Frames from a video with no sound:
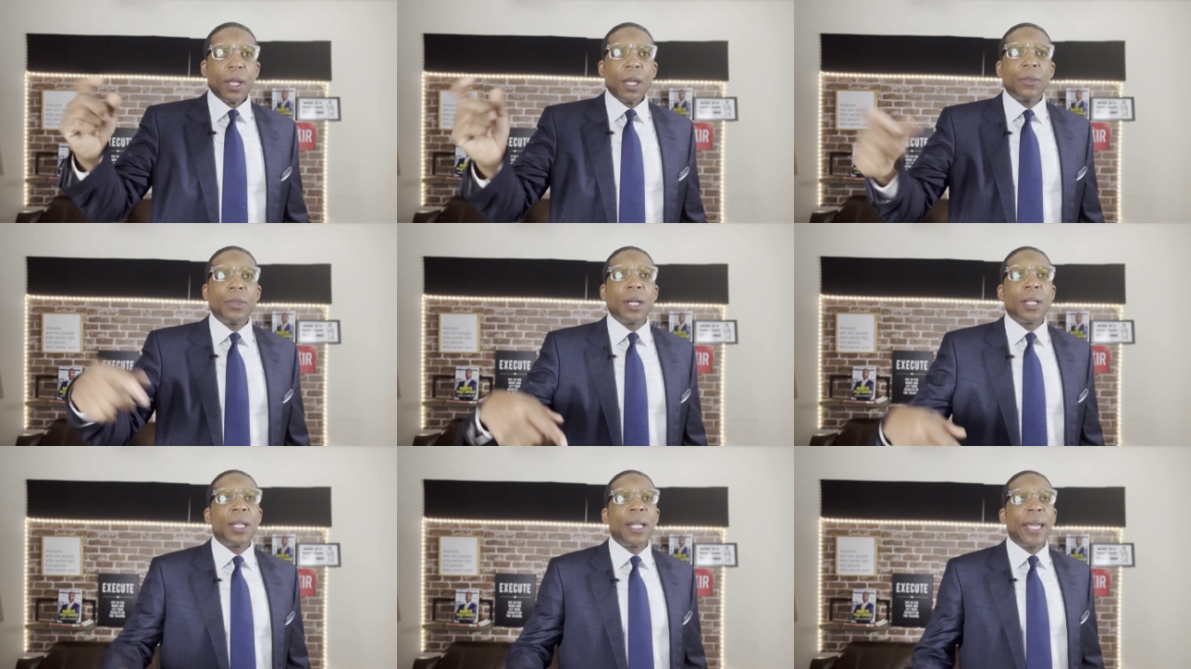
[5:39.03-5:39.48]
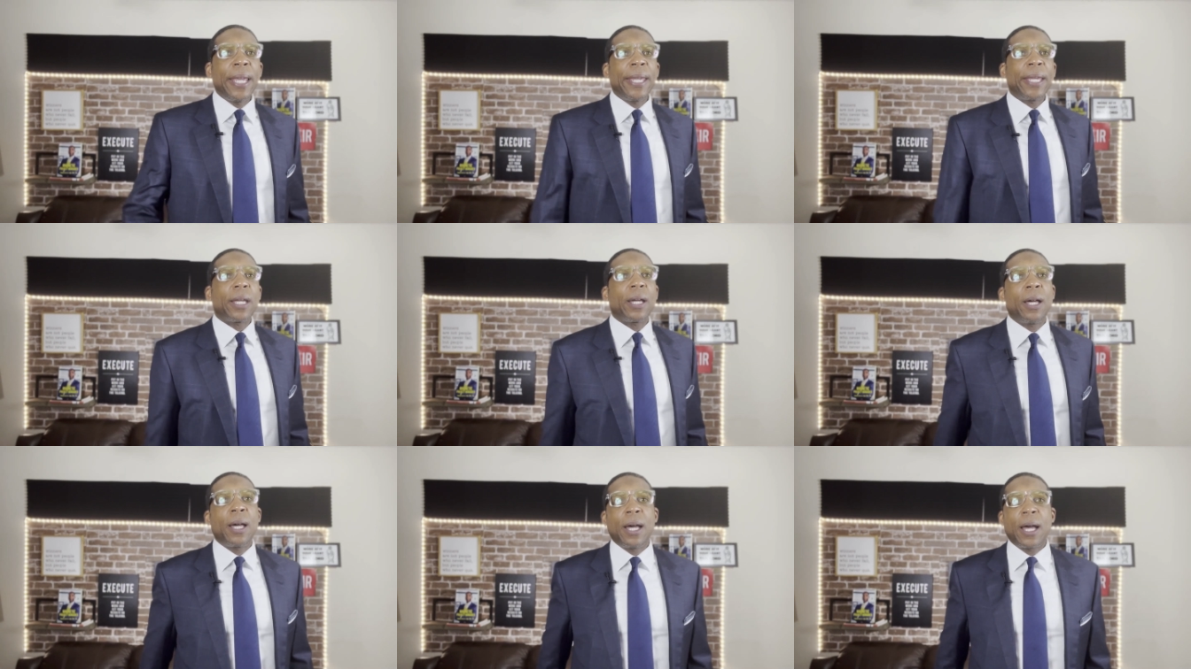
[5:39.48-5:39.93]
the
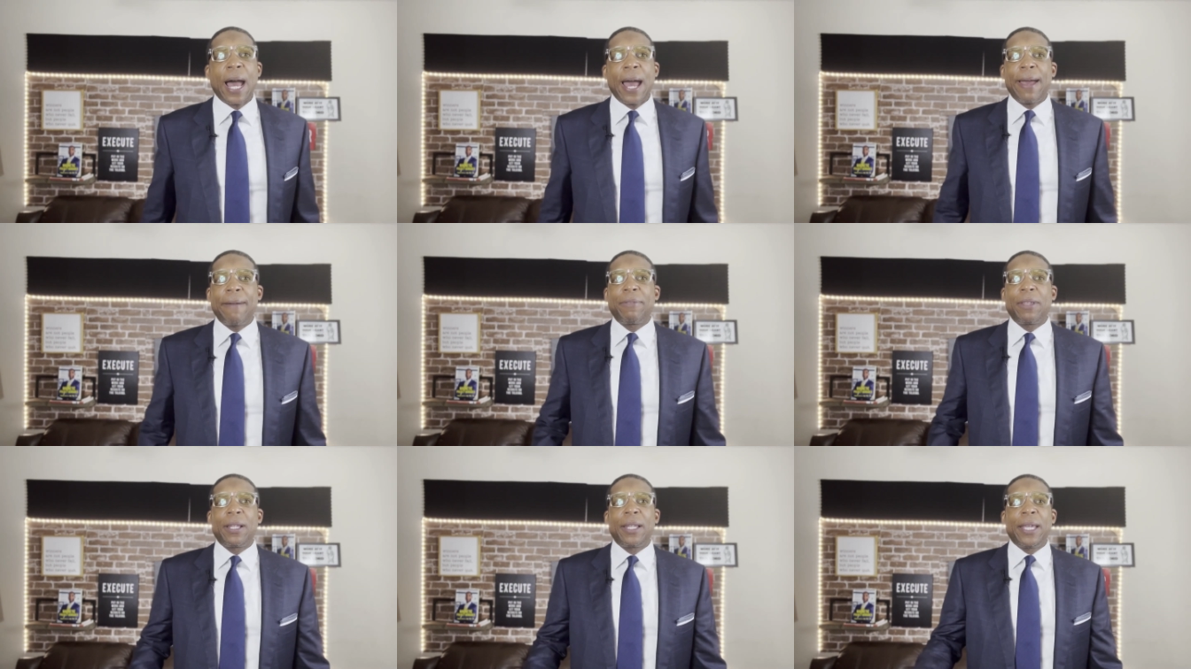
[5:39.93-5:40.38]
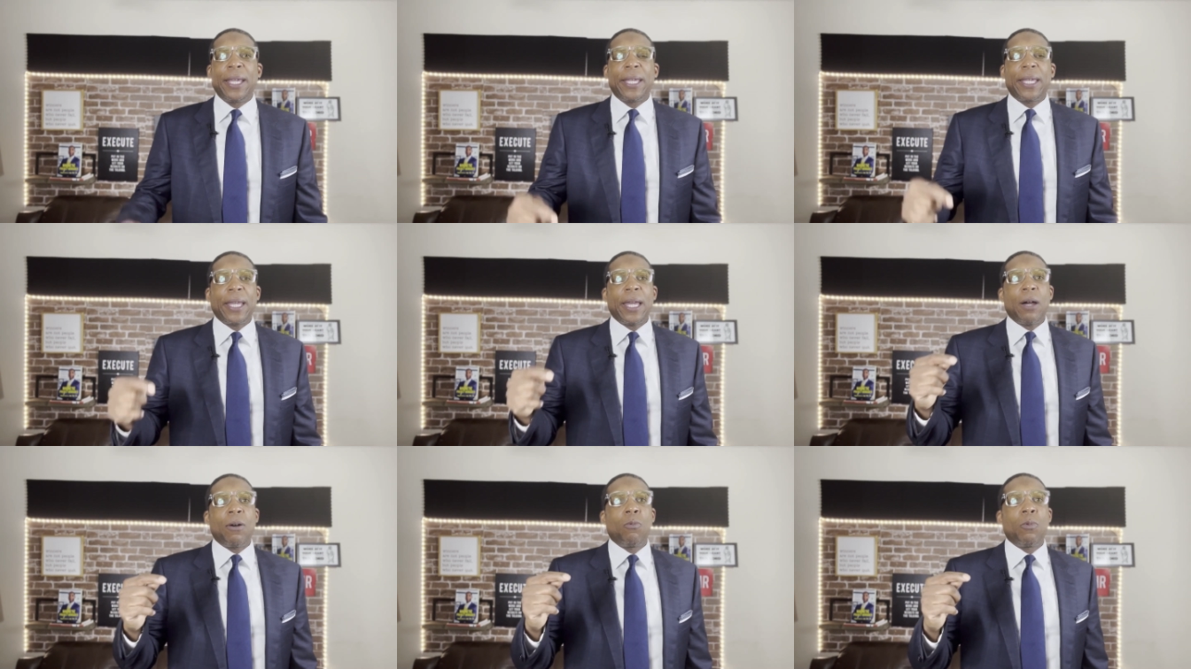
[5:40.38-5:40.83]
link. Uh, I have the
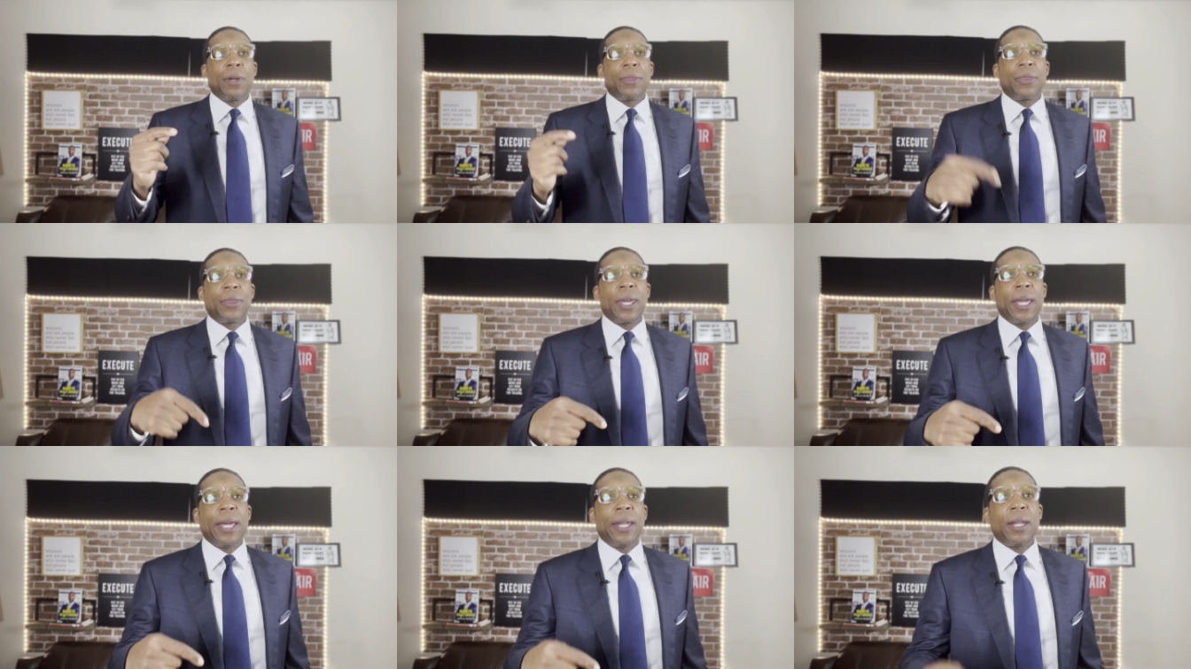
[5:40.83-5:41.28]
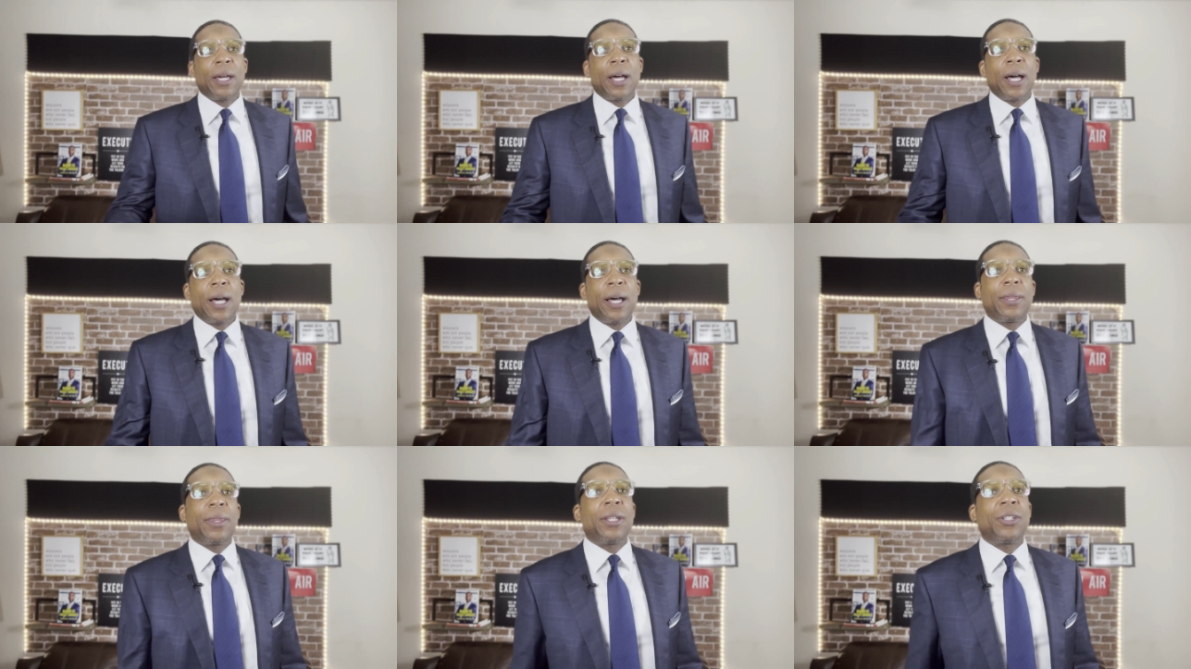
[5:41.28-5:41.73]
link within
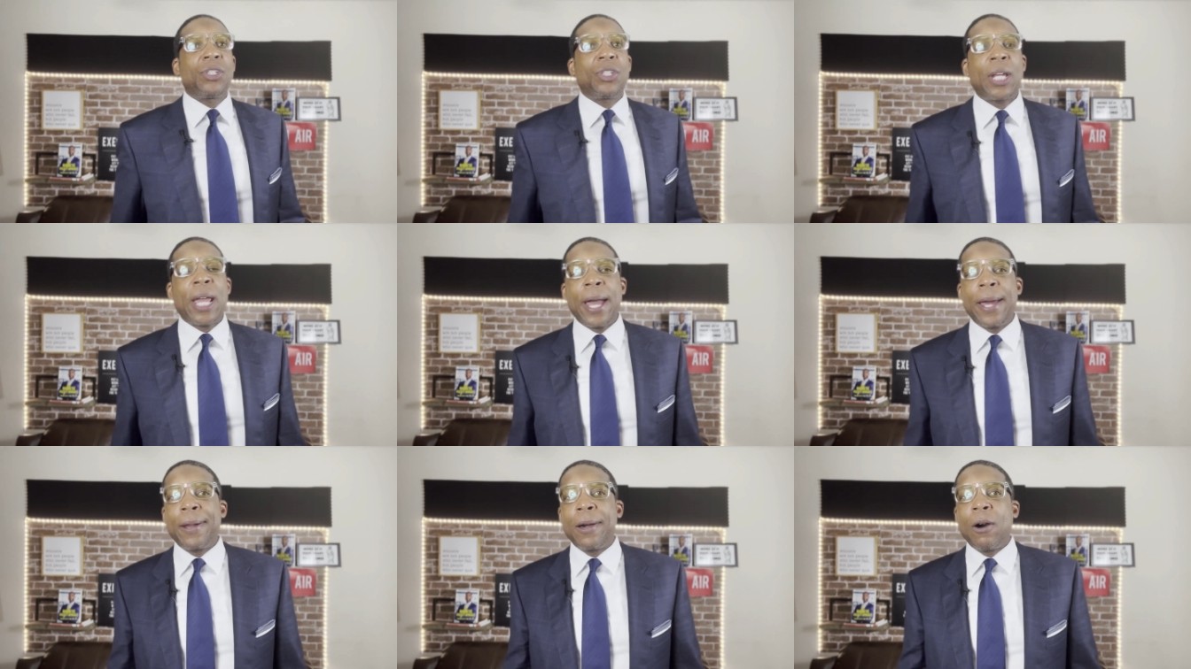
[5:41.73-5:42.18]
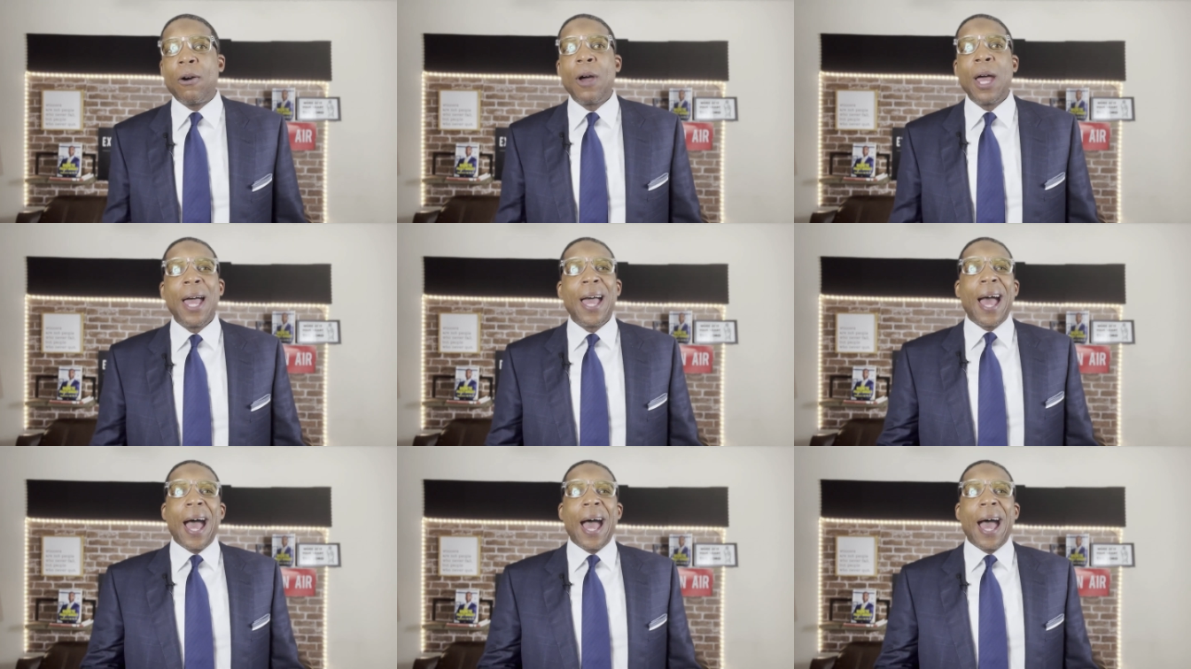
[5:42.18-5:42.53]
uh, the channel.